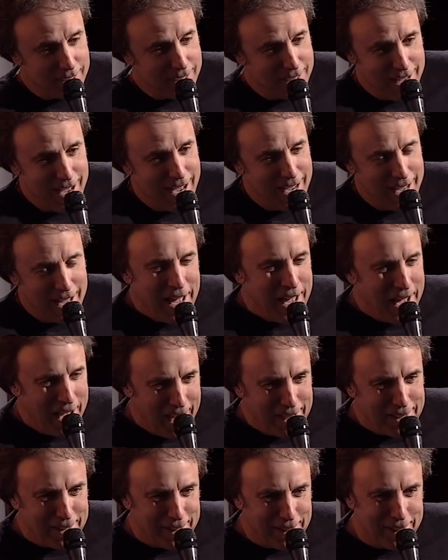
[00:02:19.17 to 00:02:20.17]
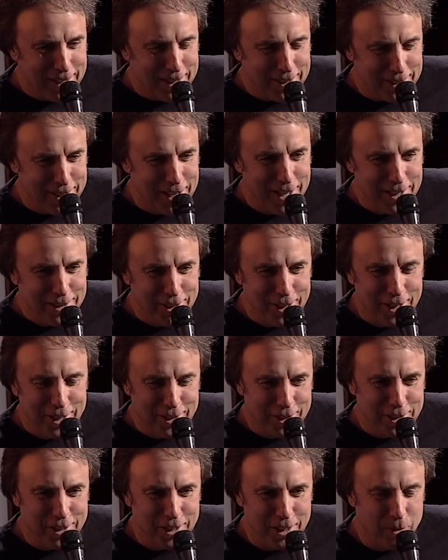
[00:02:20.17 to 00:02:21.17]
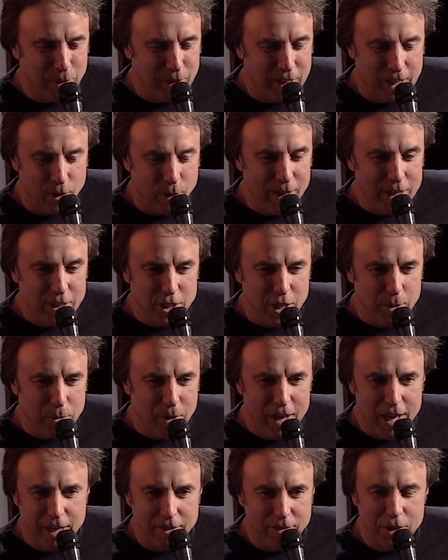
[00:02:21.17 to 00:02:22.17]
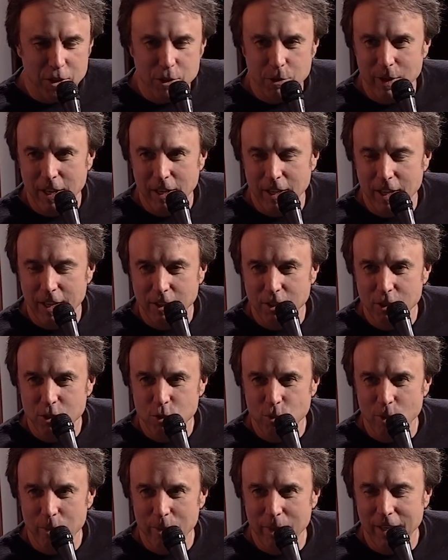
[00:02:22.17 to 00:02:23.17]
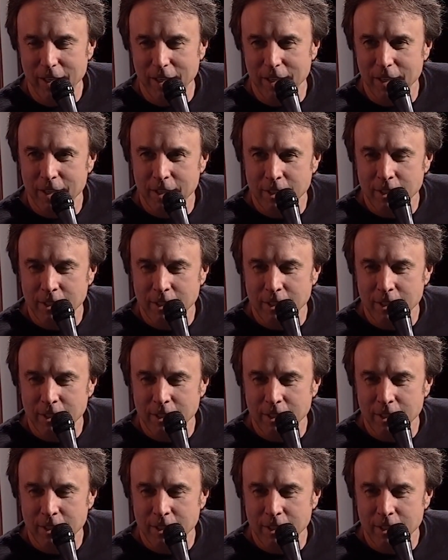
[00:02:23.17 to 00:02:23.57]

I think that's nonsense. Yeah, we got a great summer ahead of us. We got a lot of good swimming.